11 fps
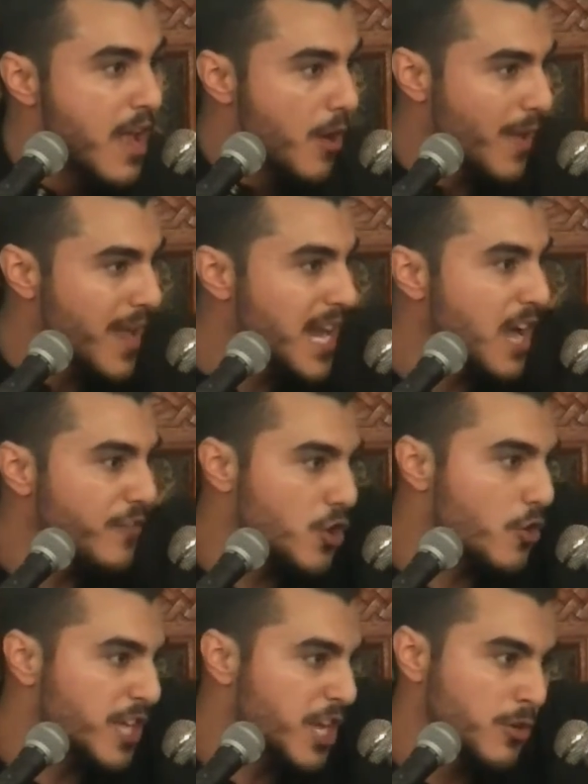Right now, if you
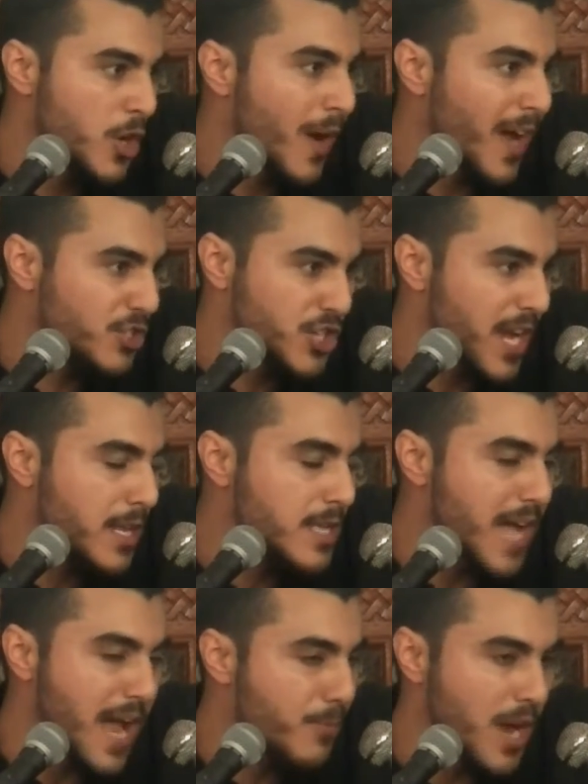go and hear Noah in Chinese,
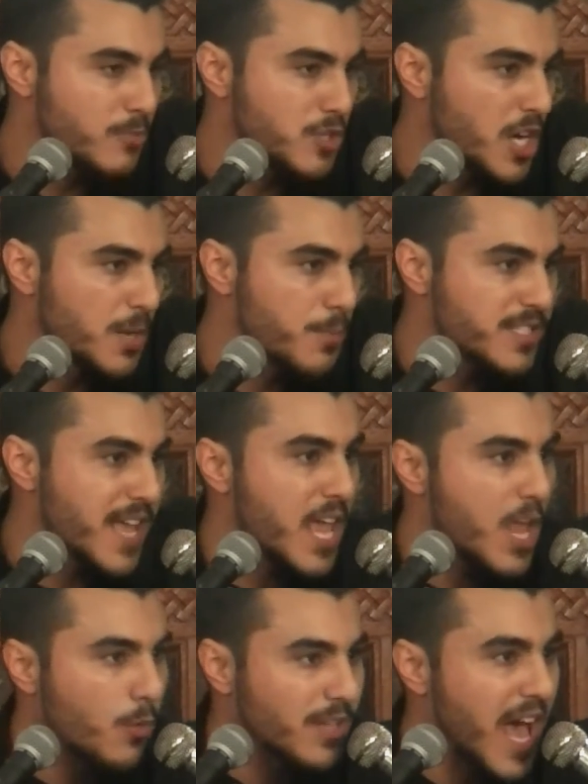I promise you 100%
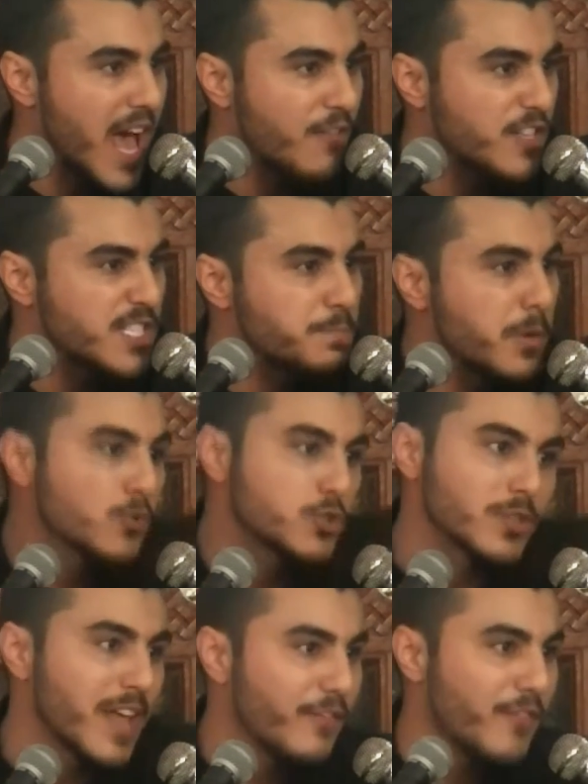it will have a
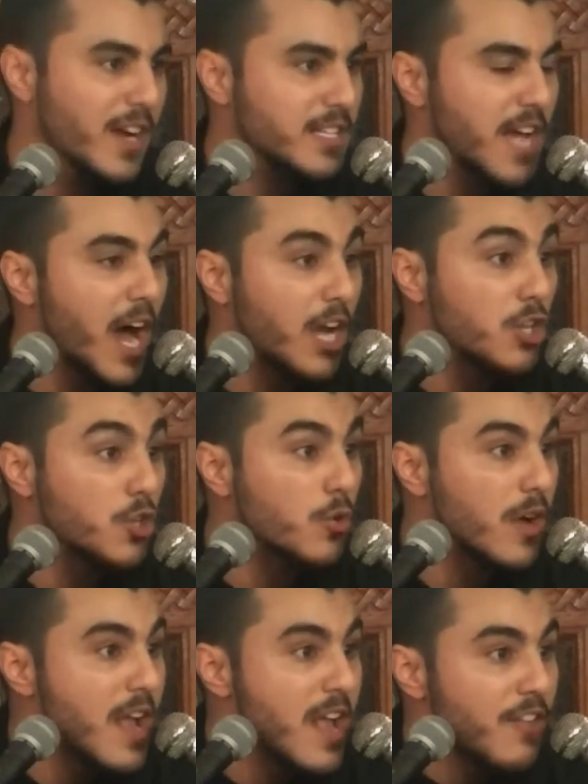spiritual effect on you.